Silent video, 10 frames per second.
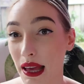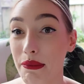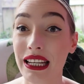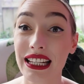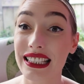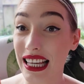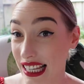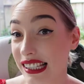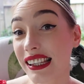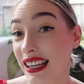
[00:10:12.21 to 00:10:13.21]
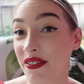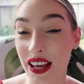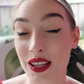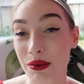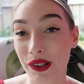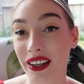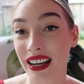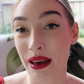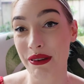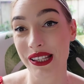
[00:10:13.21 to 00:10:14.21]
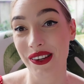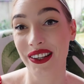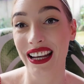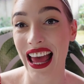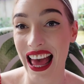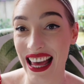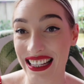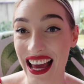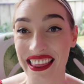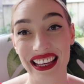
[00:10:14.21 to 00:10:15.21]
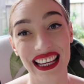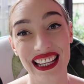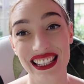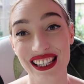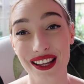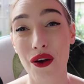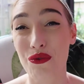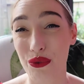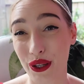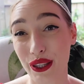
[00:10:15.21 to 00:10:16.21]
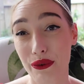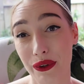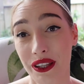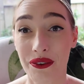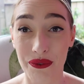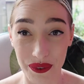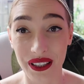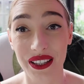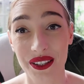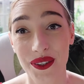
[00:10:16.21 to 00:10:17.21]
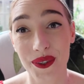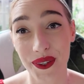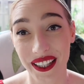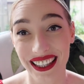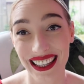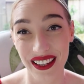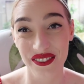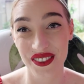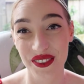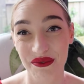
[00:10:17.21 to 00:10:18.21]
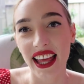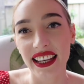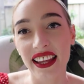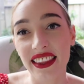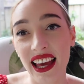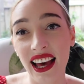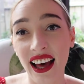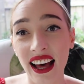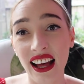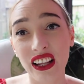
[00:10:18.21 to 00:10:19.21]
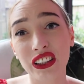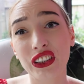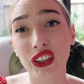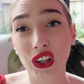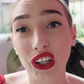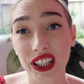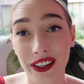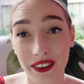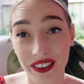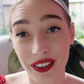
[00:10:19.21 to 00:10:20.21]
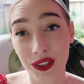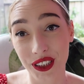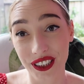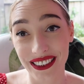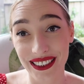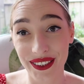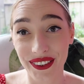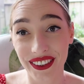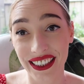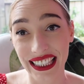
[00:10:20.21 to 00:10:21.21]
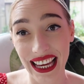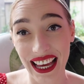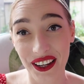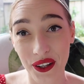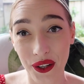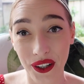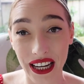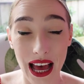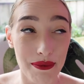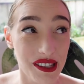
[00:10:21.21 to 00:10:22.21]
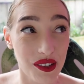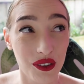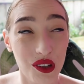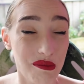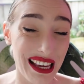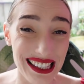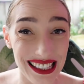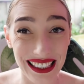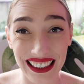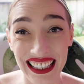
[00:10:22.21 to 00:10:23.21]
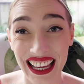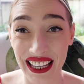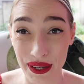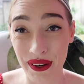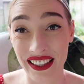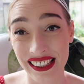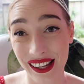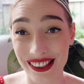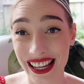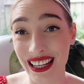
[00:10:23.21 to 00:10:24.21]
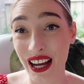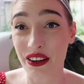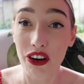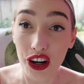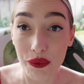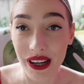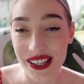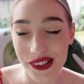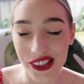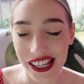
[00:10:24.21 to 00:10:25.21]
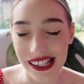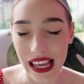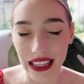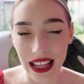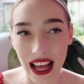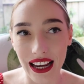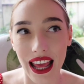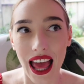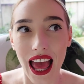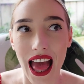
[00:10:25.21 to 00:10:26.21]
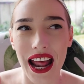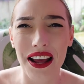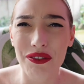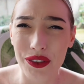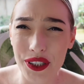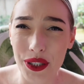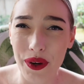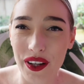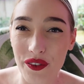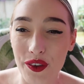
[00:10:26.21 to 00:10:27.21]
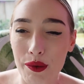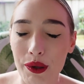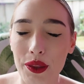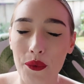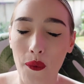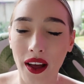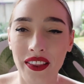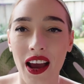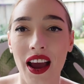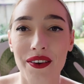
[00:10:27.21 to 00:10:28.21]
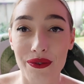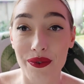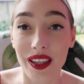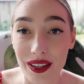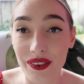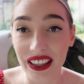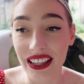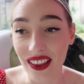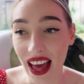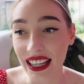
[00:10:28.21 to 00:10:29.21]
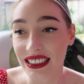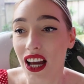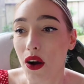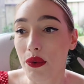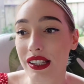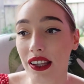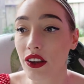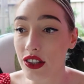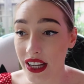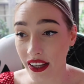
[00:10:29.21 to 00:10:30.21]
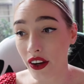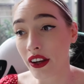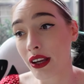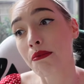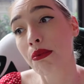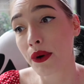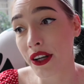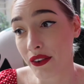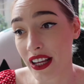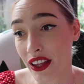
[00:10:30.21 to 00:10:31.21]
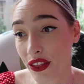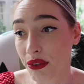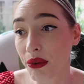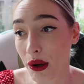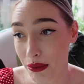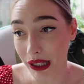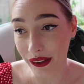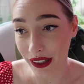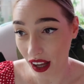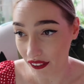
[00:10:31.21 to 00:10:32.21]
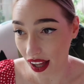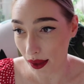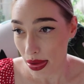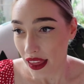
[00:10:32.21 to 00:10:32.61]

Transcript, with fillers: but it is easily available on Amazon and I think it is just a really, really, really cool quirky gift. Now there are a lot of cushions you can get on Amazon or basically anywhere that sells any kind of homewares or things like that. And I've looked at quite a few, but the one that I really, really liked was the Hodeco Embroidery Throw Pillow Cover.